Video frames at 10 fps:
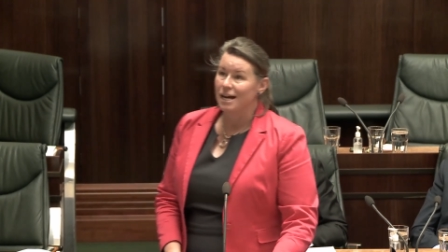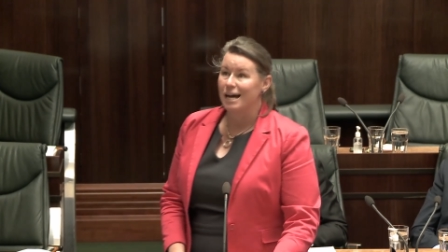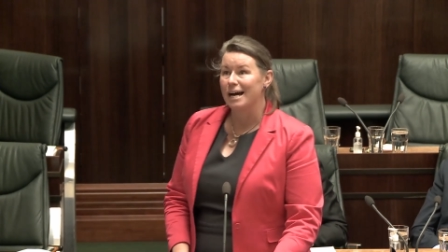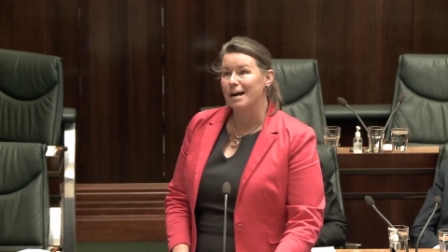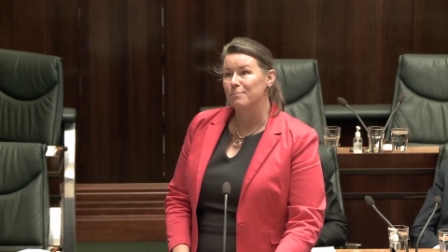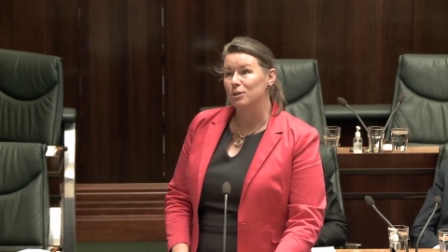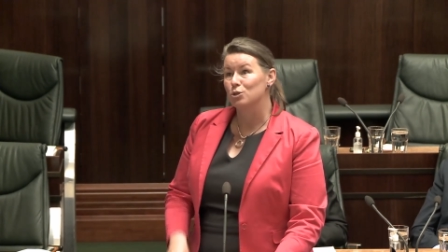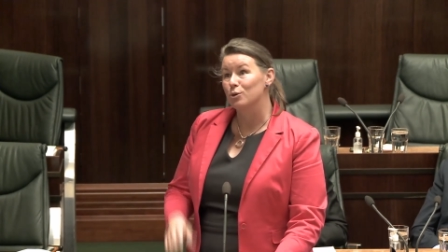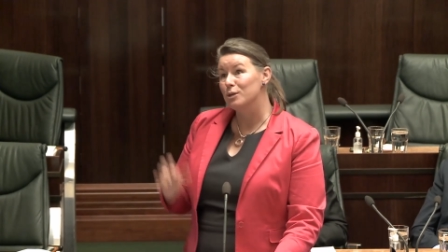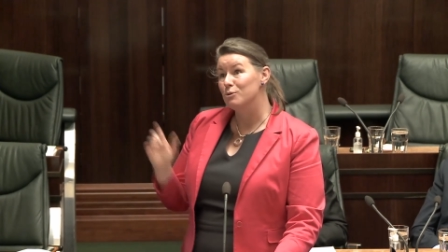Uh,
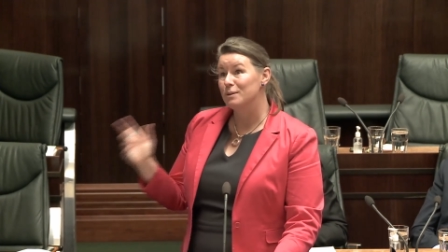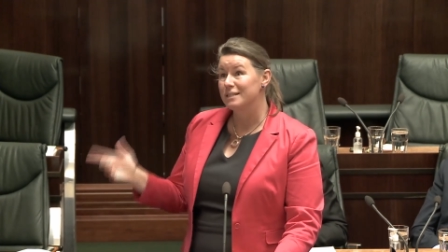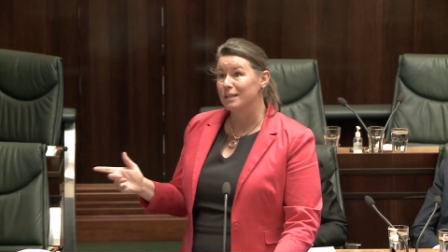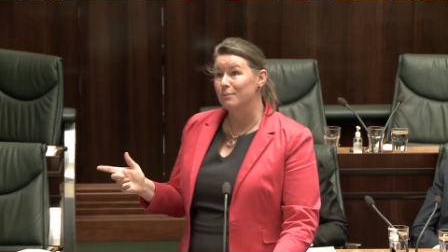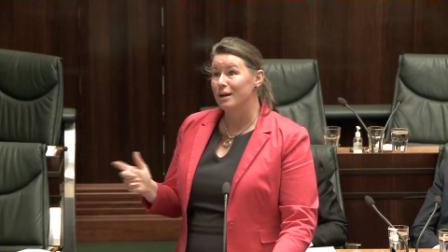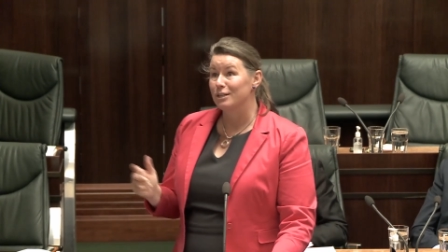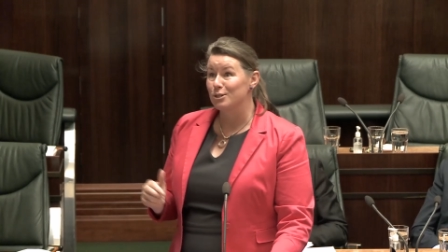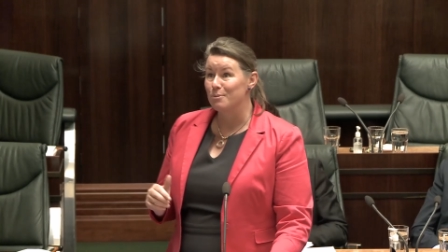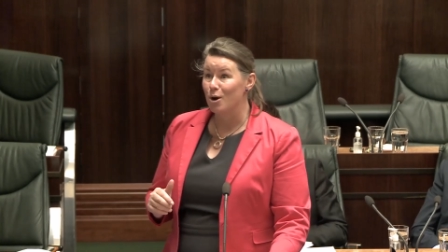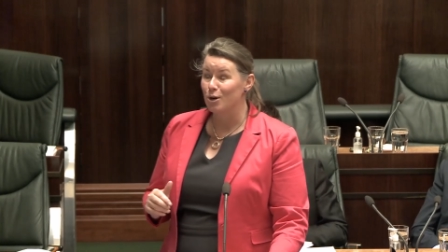joy that will be celebrated
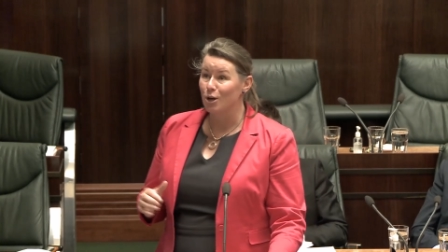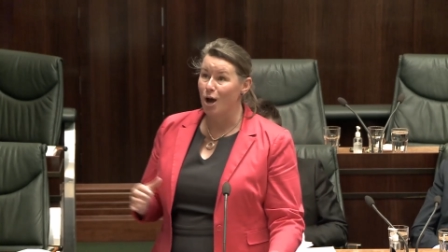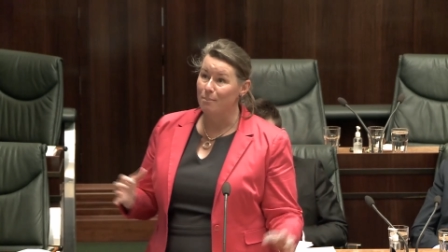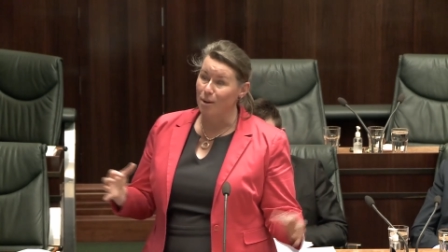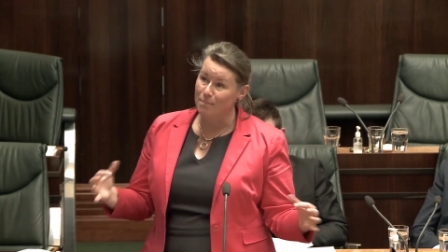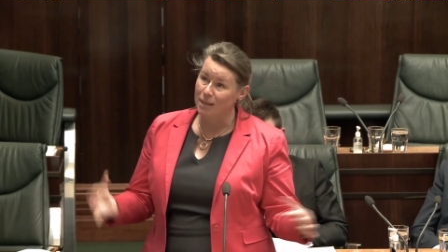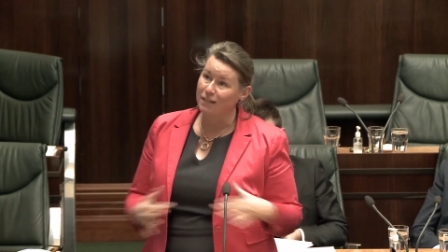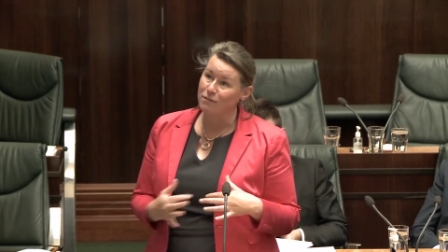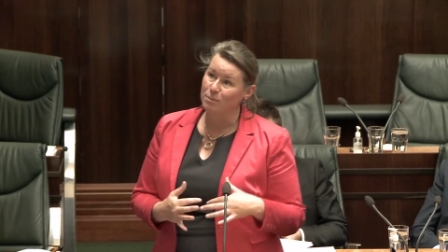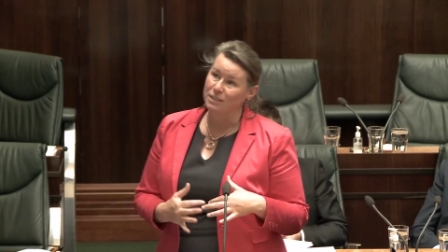tomorrow night by
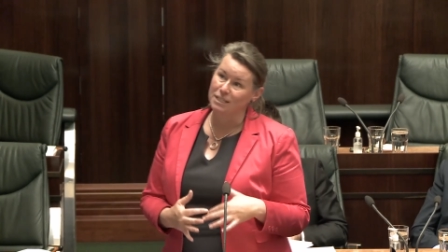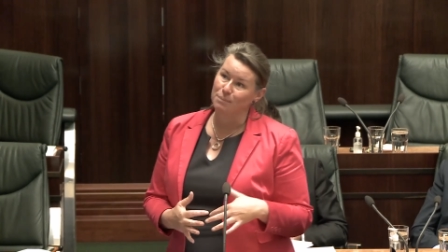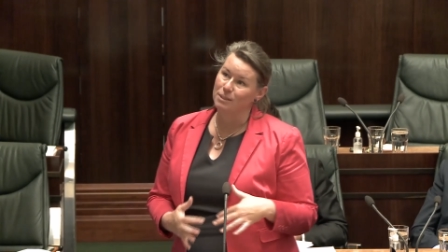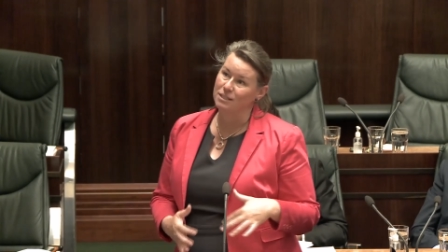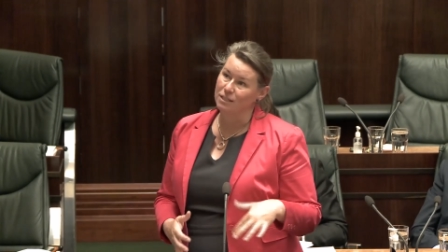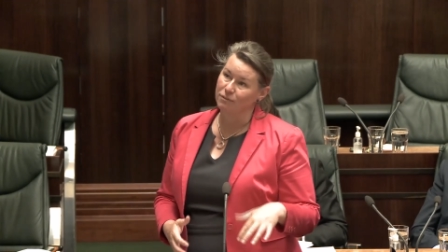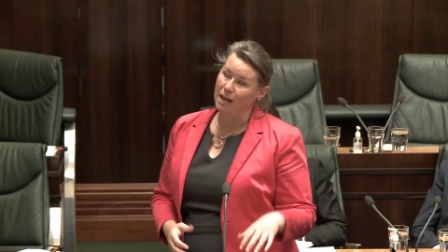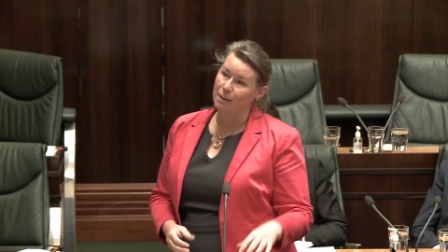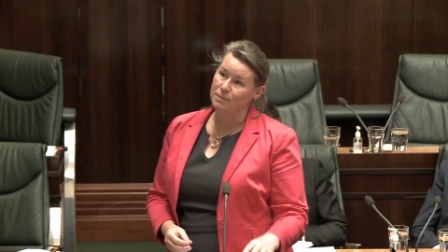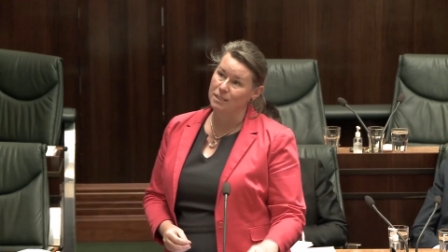many of the participants that have
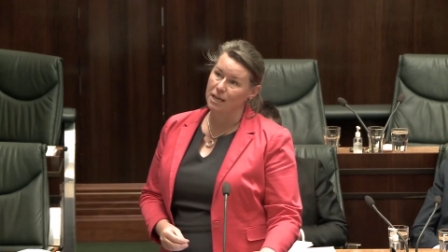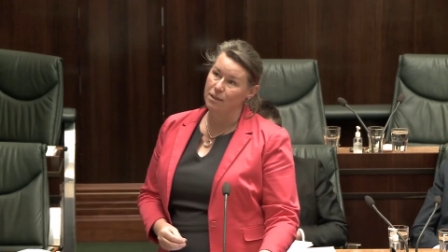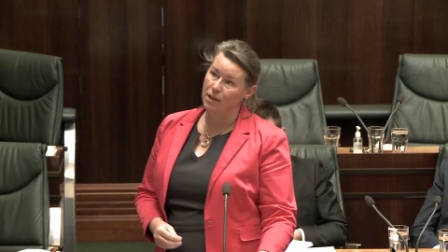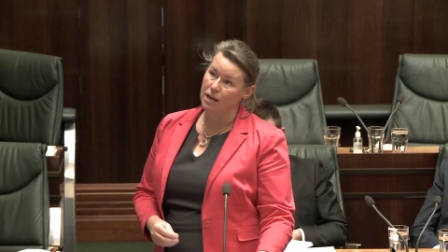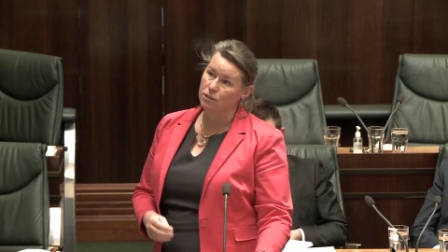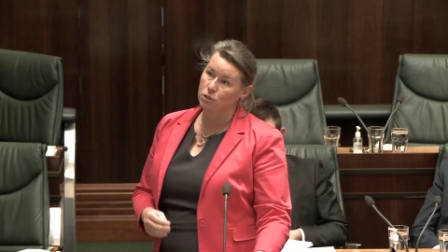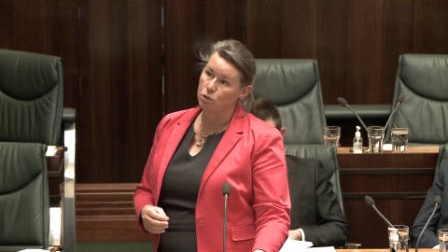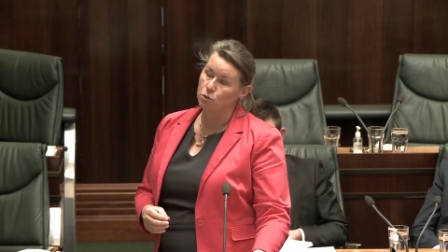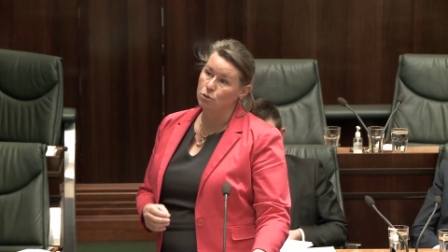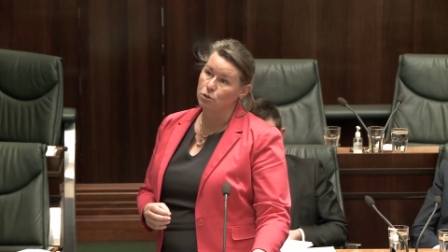come together
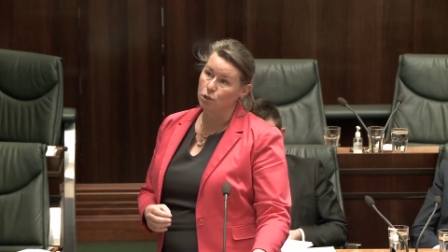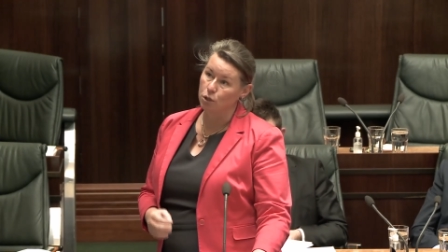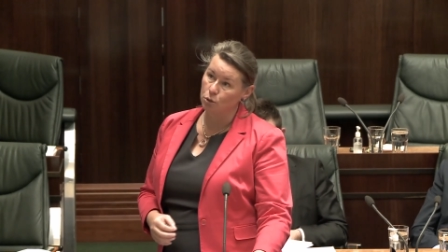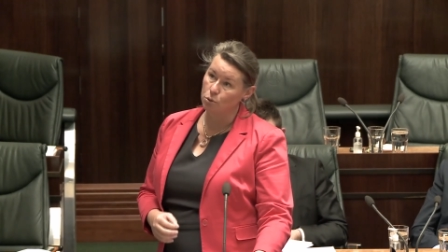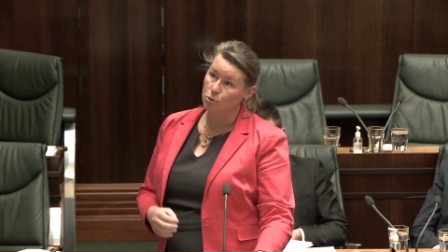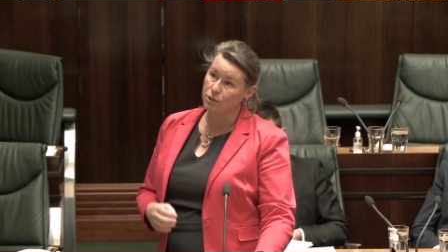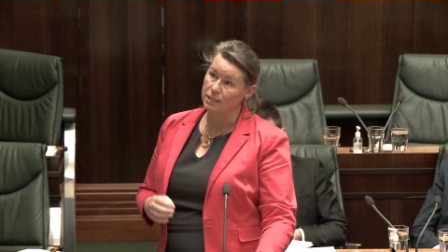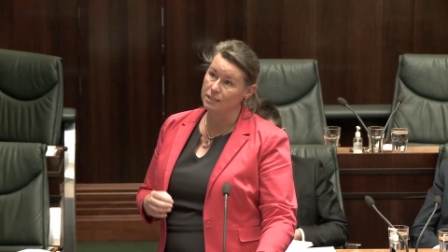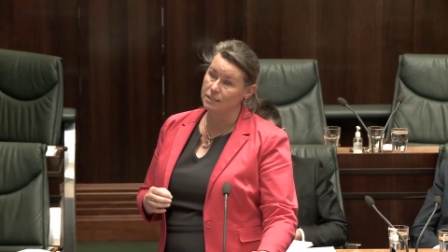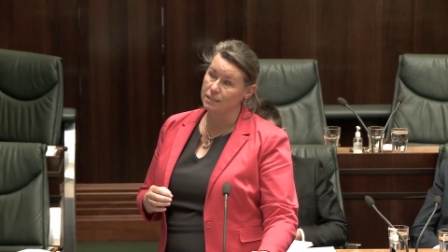to secure
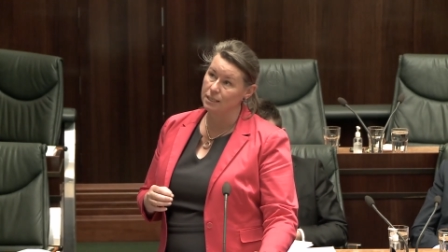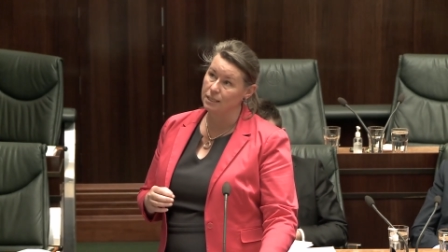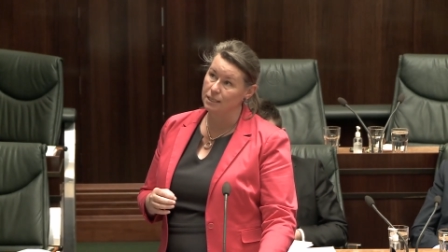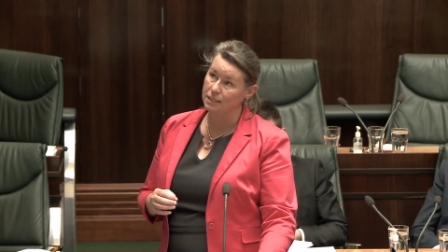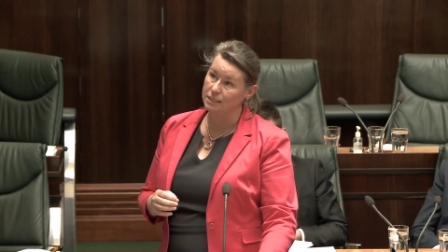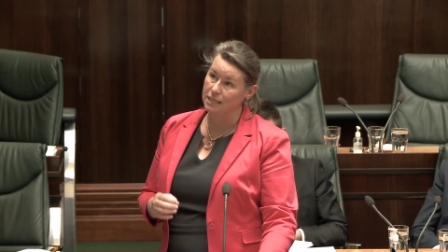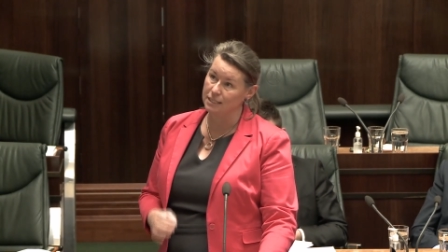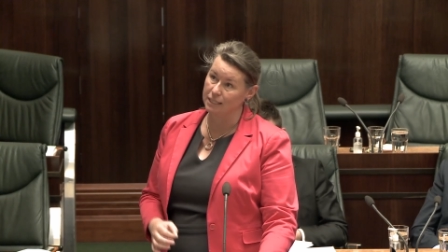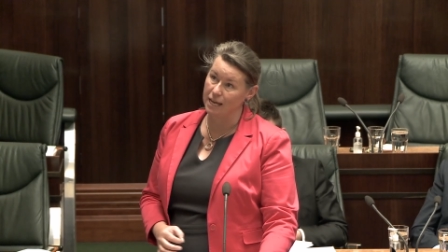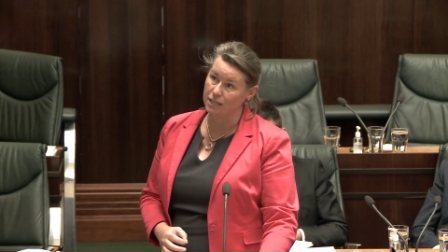this
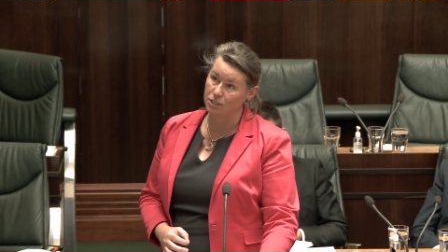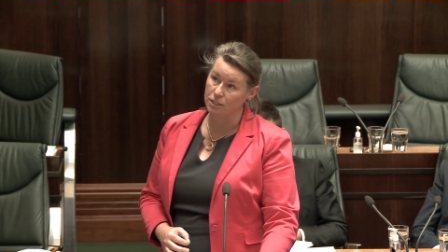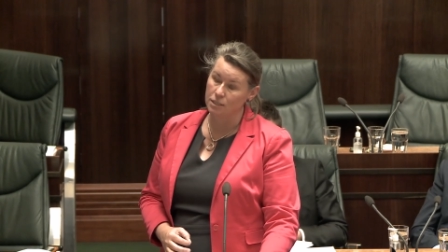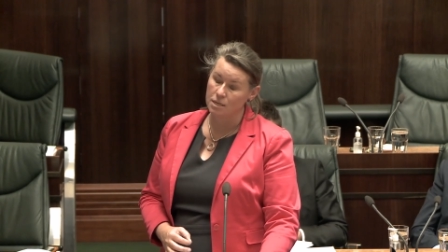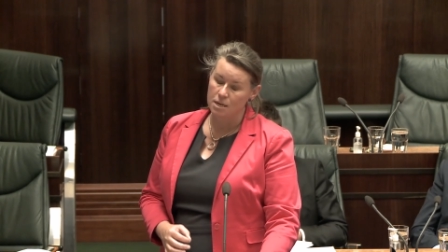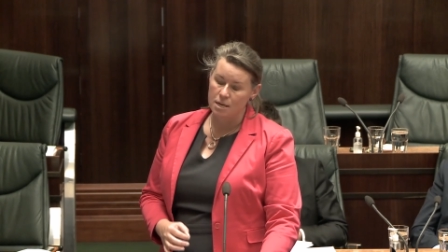designation.